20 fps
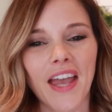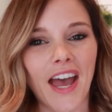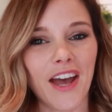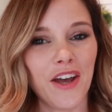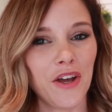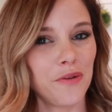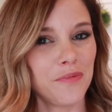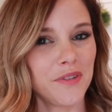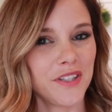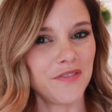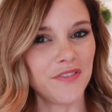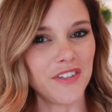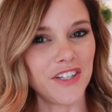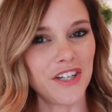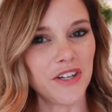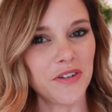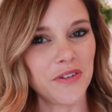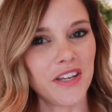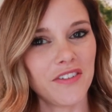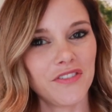I hope this
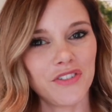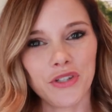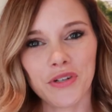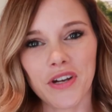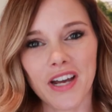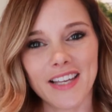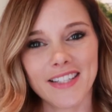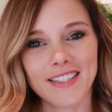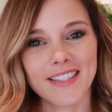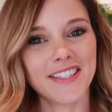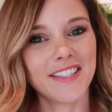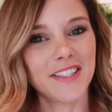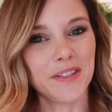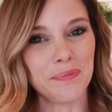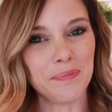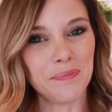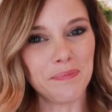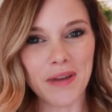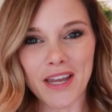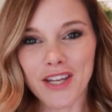video gives you guys
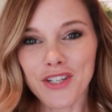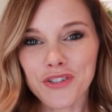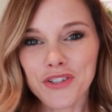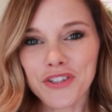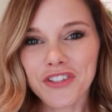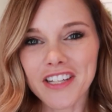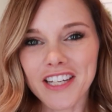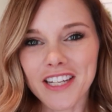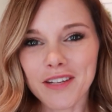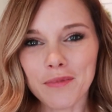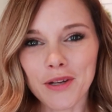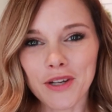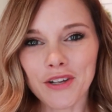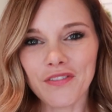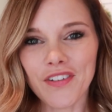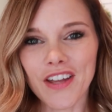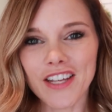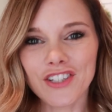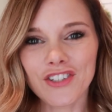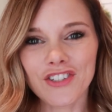some major cleaning
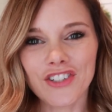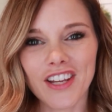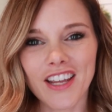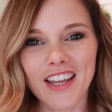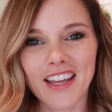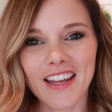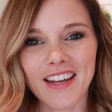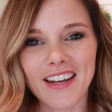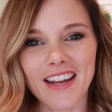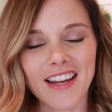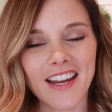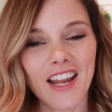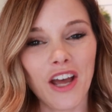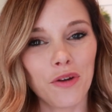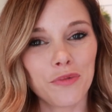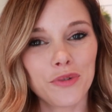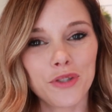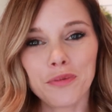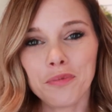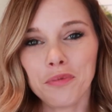motivation and
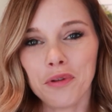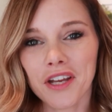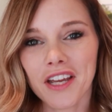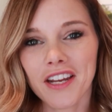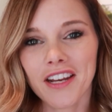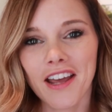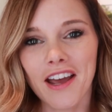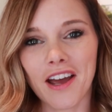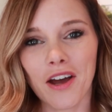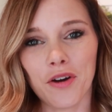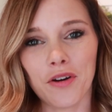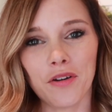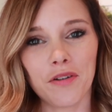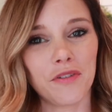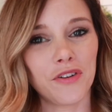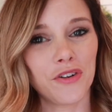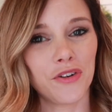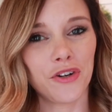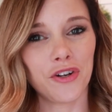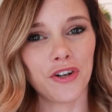helps you plan
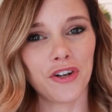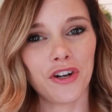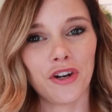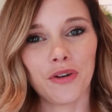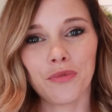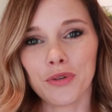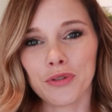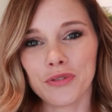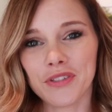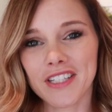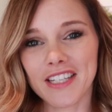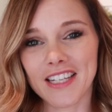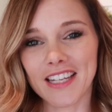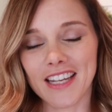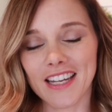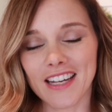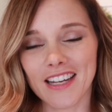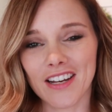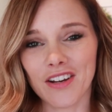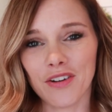out your
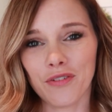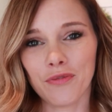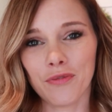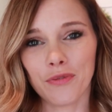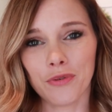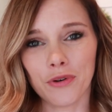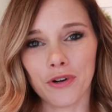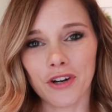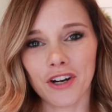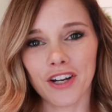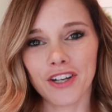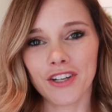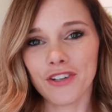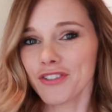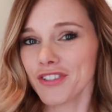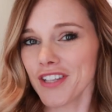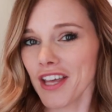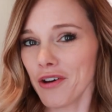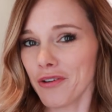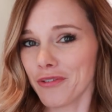routine for
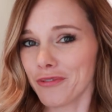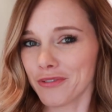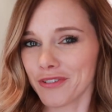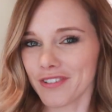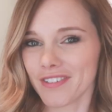yourself.